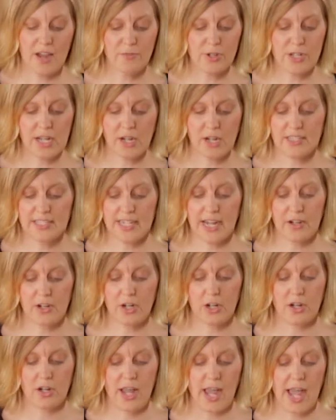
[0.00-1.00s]
Every
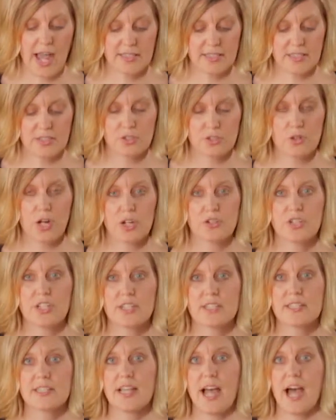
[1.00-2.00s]
container has
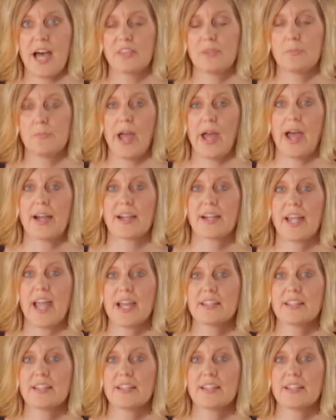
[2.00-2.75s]
instructions on the back